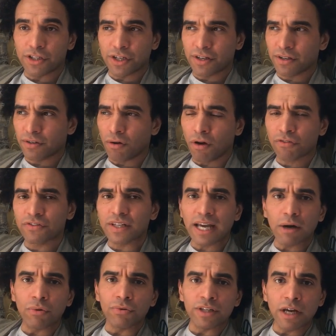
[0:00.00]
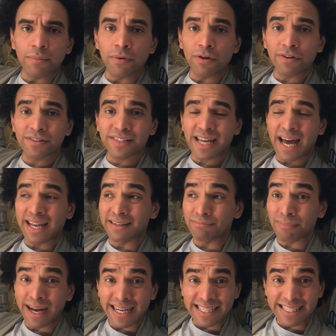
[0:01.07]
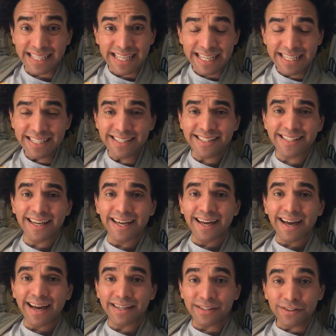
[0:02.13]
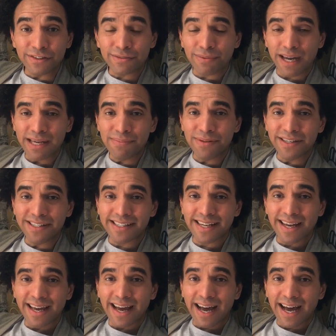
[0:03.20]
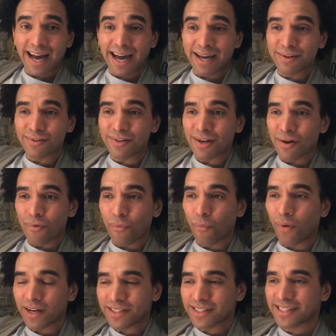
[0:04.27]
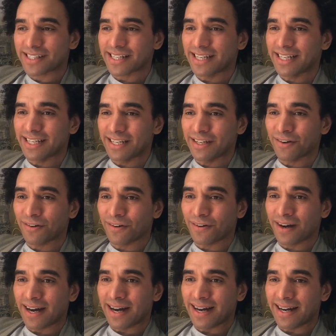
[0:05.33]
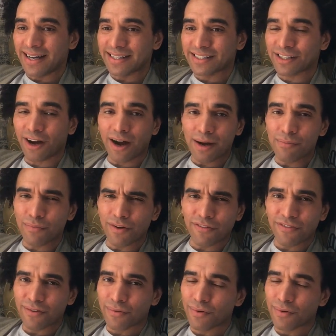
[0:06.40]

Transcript: You can often get audiobooks and magazines and newspapers, and once your time with